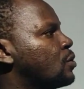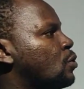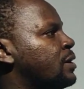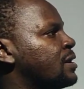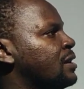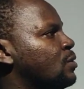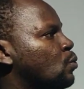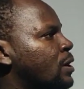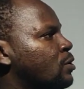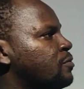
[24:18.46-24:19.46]
correctly
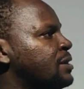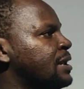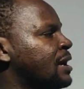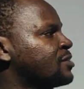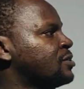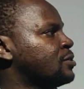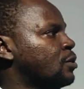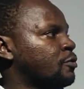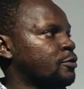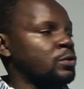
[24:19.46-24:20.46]
one of the reaction
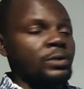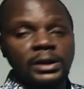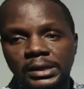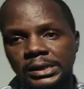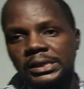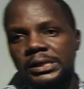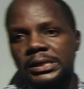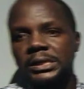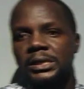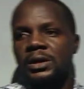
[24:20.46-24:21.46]
of chlorine?
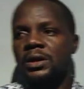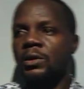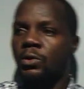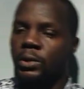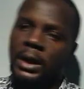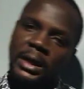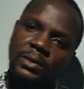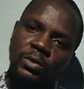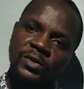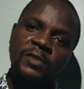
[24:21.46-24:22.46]

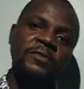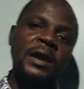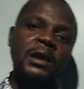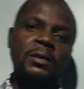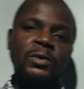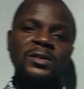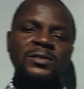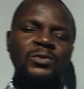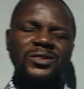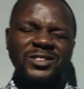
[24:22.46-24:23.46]
Chlorine was
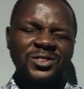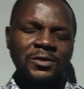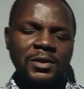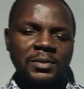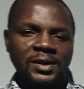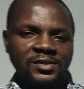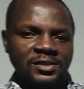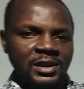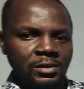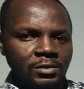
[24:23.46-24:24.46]
discovered by
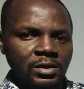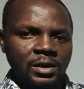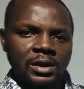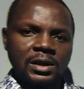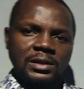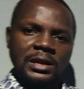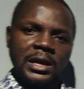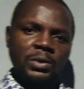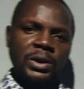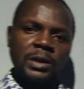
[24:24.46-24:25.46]
scale.
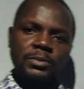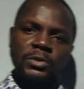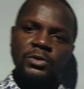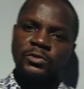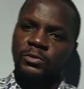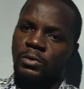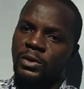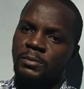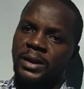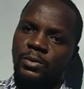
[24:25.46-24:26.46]
We can produce
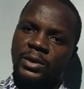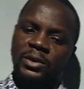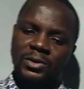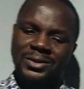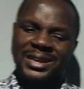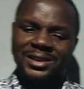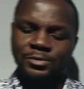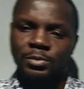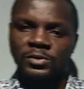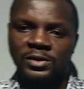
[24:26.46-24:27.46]
chlorine by what they call
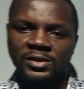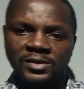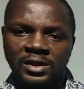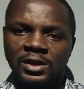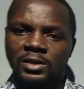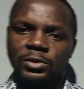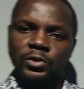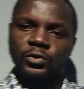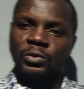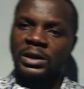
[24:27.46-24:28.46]
Dance process,
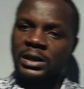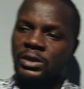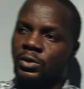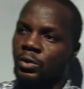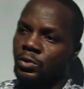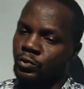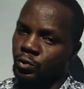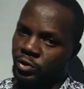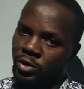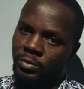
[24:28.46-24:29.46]
not only your
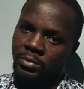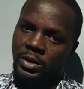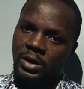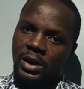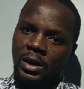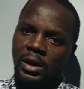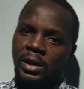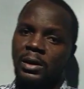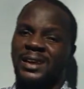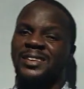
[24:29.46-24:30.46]
sodium.
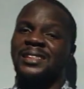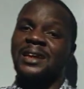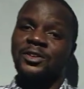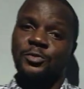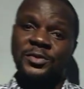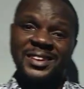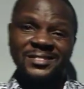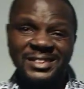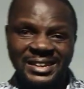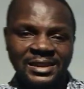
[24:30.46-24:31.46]
I said Dance
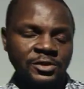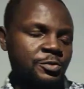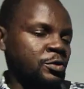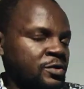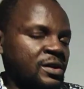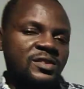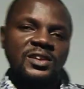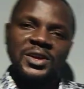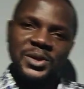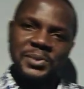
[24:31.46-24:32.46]
process, Dickens process,
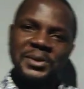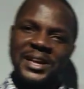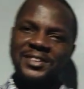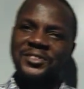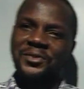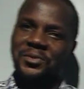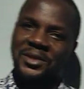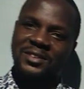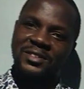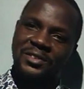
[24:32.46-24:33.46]
but that is not
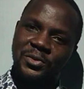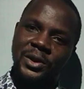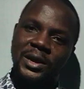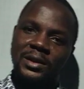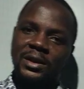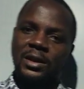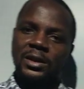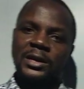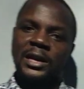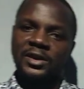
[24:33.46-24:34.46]
what this is required
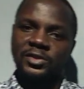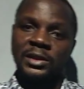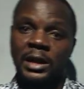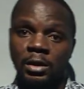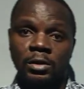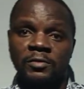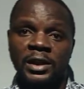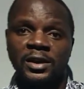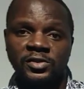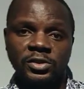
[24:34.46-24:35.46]
reaction. There are a lot of
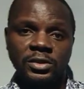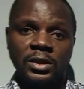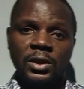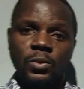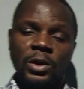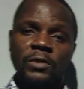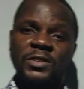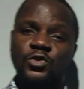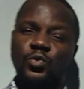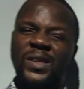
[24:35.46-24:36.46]
reaction. One of
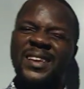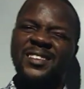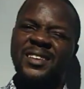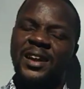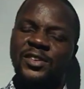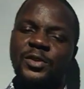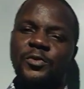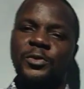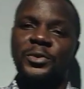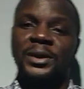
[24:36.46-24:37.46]
the sweetest reaction
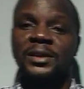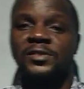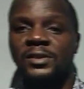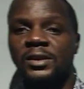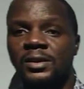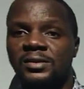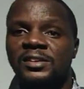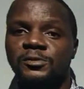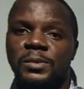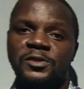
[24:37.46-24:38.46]
of chlorine is
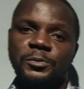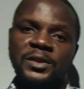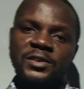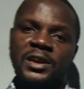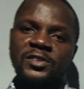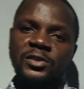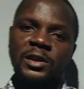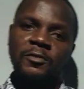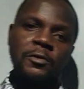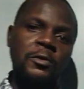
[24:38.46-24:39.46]
displacement reaction.
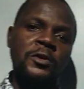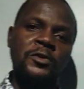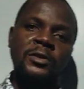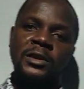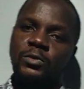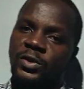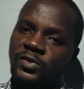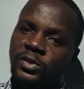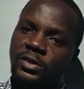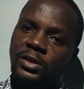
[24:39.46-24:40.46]
Now focus on the
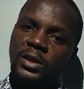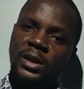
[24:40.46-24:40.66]
question